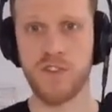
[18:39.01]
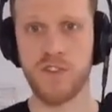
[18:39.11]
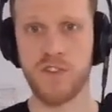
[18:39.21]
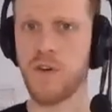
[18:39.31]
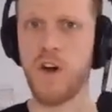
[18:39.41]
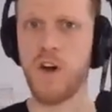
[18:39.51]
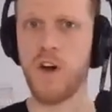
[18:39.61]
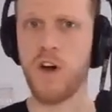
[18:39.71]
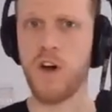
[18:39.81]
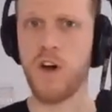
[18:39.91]
So
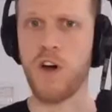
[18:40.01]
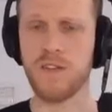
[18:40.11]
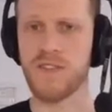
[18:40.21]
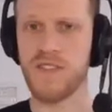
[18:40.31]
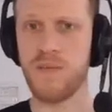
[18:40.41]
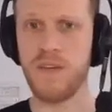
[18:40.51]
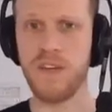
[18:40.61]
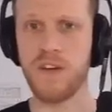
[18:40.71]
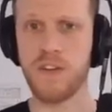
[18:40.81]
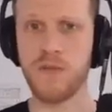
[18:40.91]
automatically or
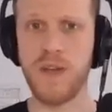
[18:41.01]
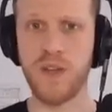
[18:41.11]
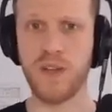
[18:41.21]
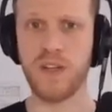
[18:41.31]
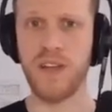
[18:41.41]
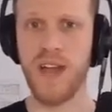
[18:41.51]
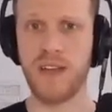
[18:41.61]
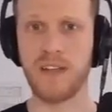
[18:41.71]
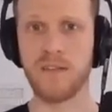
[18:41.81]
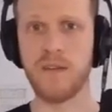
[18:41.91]
semi-automatically
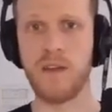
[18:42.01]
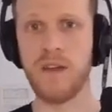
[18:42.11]
adding